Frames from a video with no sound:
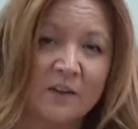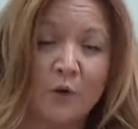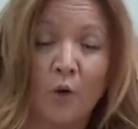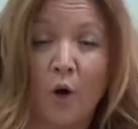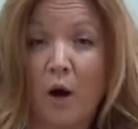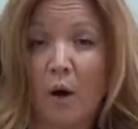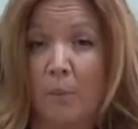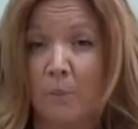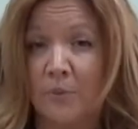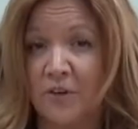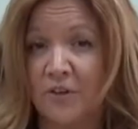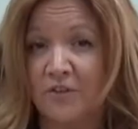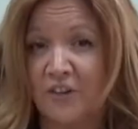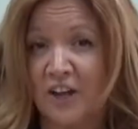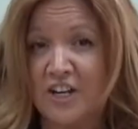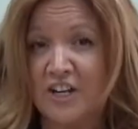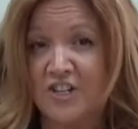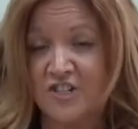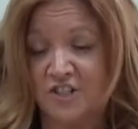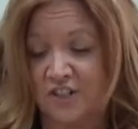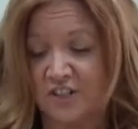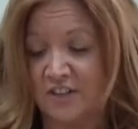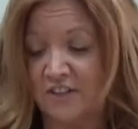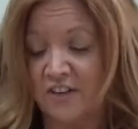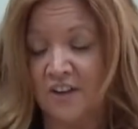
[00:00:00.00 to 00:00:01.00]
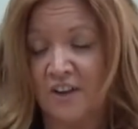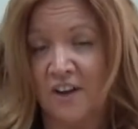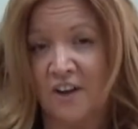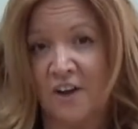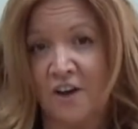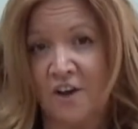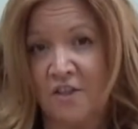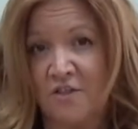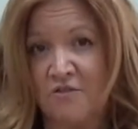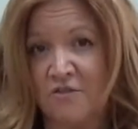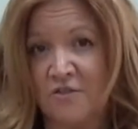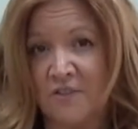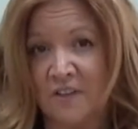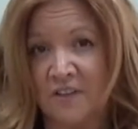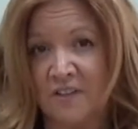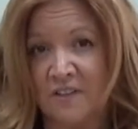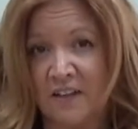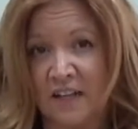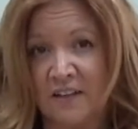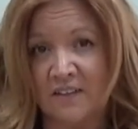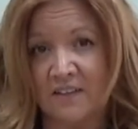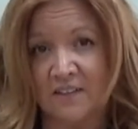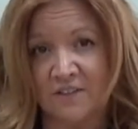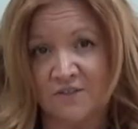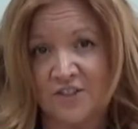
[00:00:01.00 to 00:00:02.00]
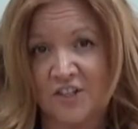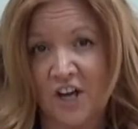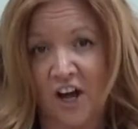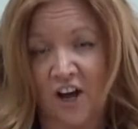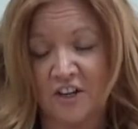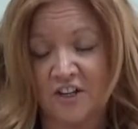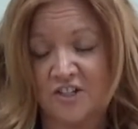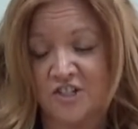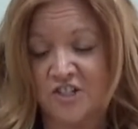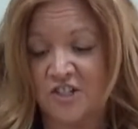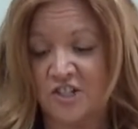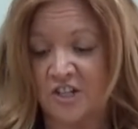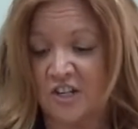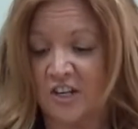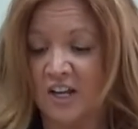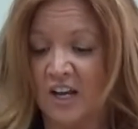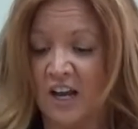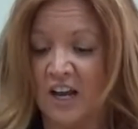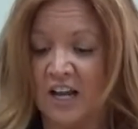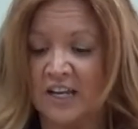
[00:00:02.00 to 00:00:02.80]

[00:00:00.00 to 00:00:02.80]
So observation through the sense of touch.